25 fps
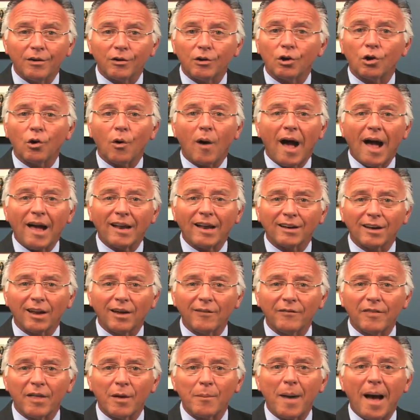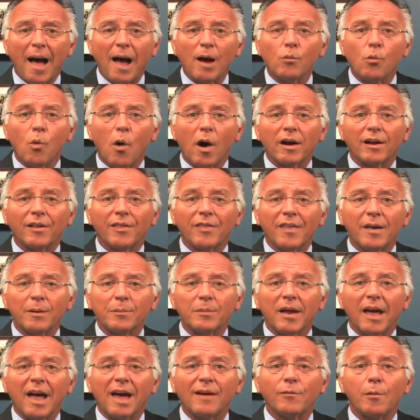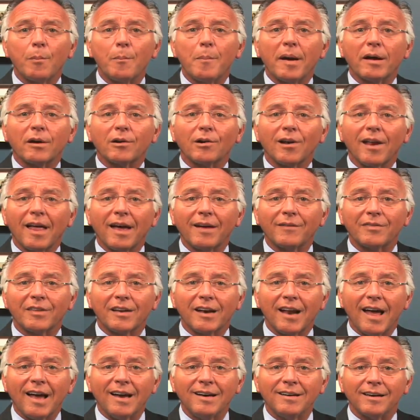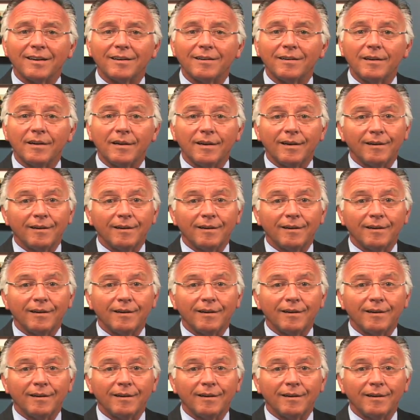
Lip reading: You know, I love them. I wanted them to have a better life than I did.